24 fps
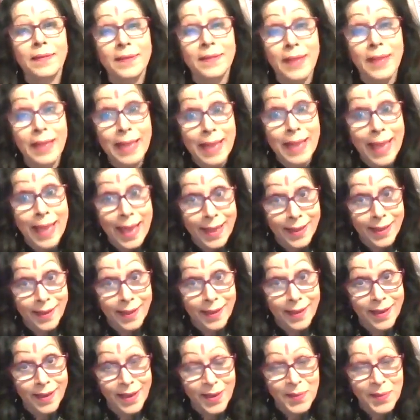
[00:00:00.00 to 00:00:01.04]
the
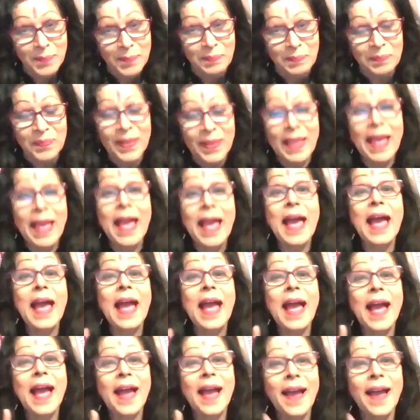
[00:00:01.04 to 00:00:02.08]
lehenga
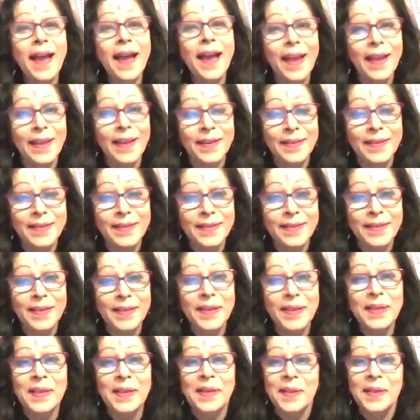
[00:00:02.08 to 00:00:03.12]
and
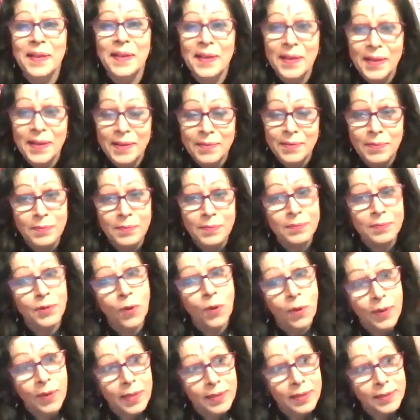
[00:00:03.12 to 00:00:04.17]

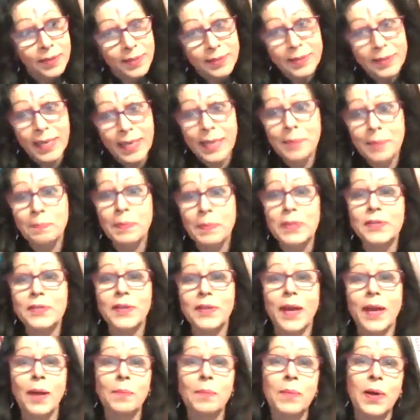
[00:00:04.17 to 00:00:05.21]
call it a tight
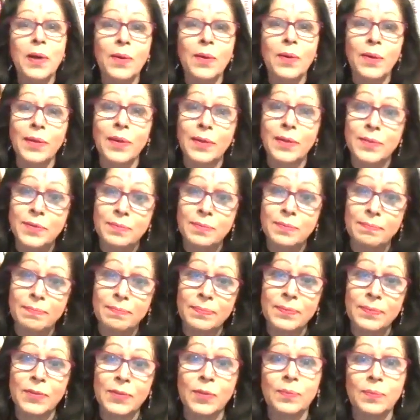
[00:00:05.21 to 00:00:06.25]
pajama or
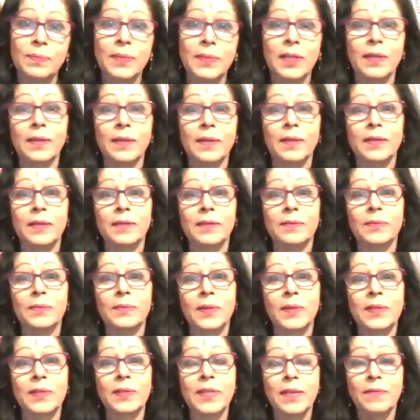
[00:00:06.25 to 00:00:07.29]

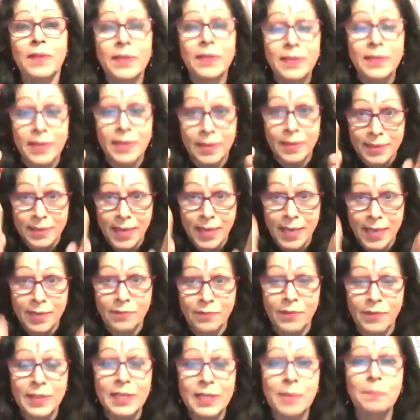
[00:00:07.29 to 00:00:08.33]
whatever, a tight
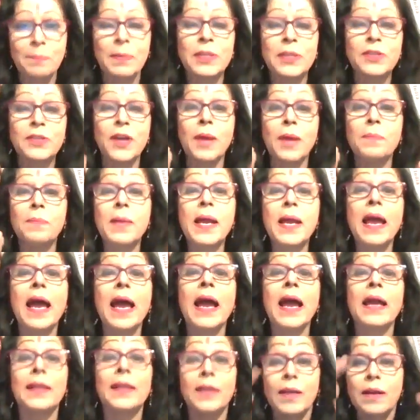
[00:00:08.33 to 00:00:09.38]
fitting pajama
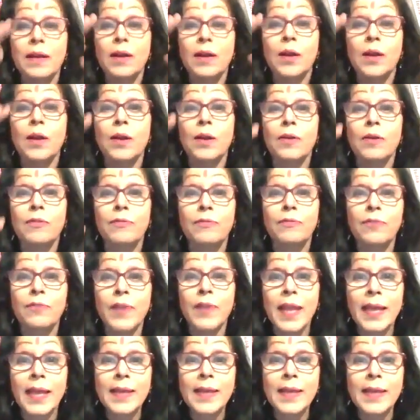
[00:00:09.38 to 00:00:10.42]
and a
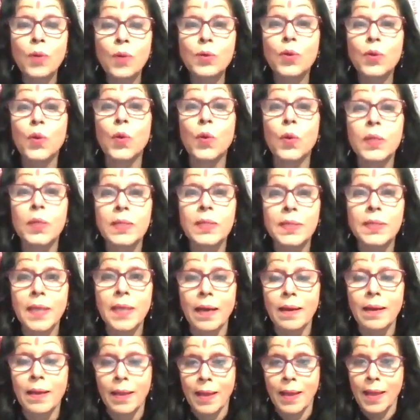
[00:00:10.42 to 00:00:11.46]
flared out kurta
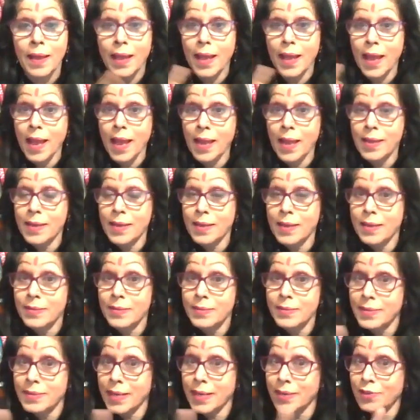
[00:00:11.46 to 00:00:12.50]
and in a
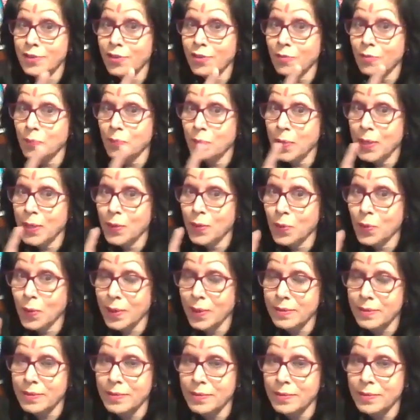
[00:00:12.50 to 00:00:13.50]
state of pirouette.